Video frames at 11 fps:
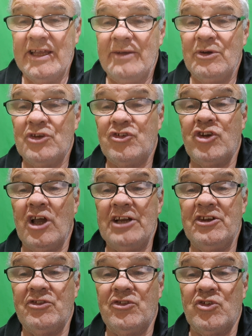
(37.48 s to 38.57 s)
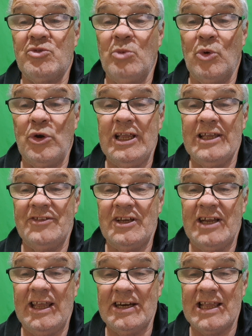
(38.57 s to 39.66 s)
which I did this morning and
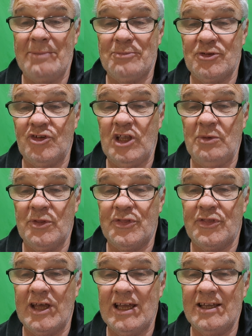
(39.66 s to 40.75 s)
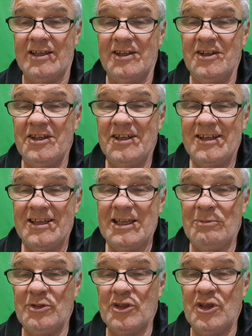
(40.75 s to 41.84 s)
then had a cup of tea with uh, a
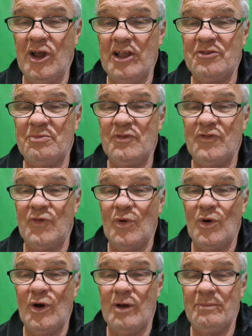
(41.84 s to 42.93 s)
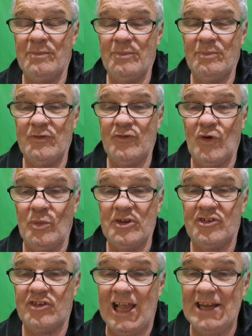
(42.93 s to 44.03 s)
couple of the guys before before we
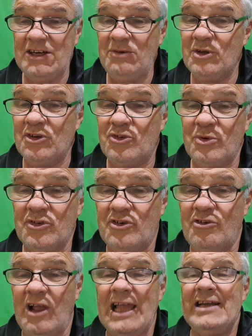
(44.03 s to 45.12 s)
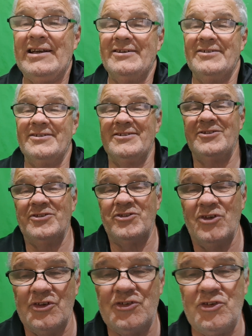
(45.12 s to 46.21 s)
started, which was great.
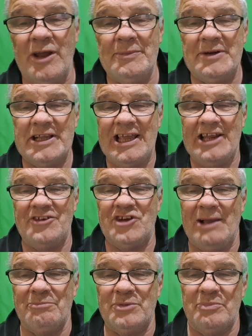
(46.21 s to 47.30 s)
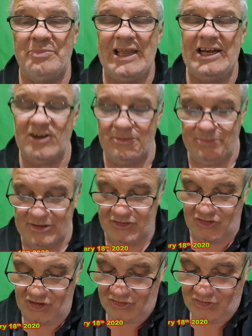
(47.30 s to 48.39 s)
Nice time to catch up, bit of banter, bit of
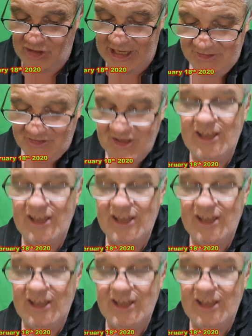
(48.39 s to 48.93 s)
chit chat.